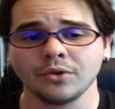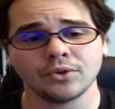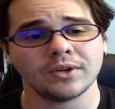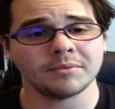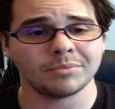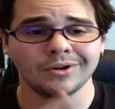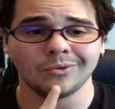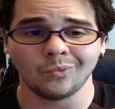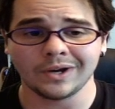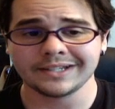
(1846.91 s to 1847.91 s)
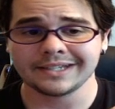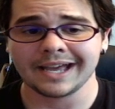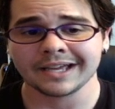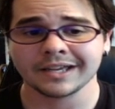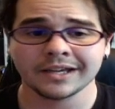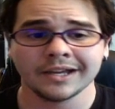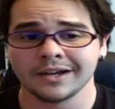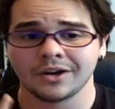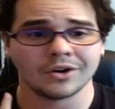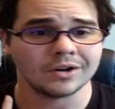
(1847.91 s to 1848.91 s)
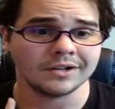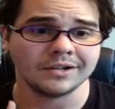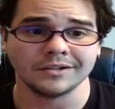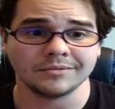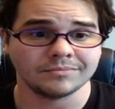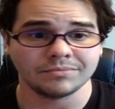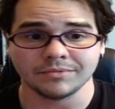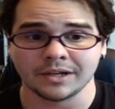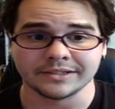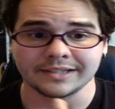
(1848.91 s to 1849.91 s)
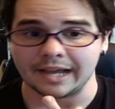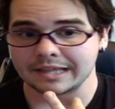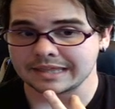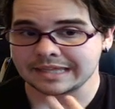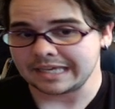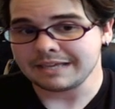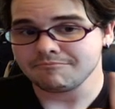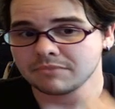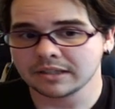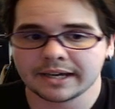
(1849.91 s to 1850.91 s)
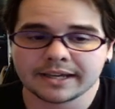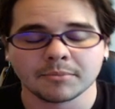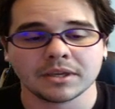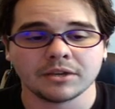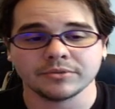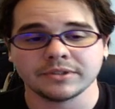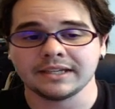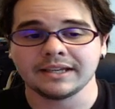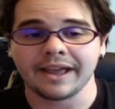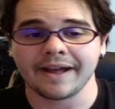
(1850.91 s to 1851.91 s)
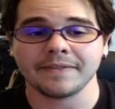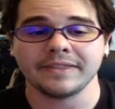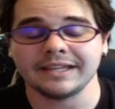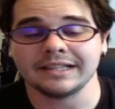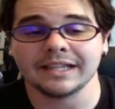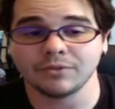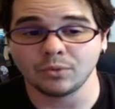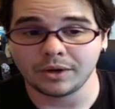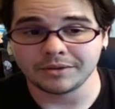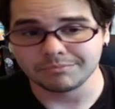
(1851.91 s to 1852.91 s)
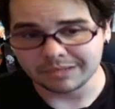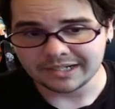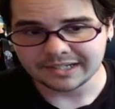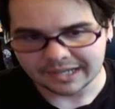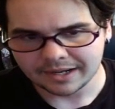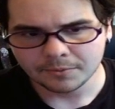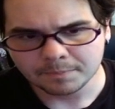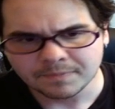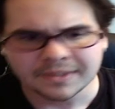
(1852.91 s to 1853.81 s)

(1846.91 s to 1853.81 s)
You can put what deck, or a deck theme, like MQT had the level 1 beatdown.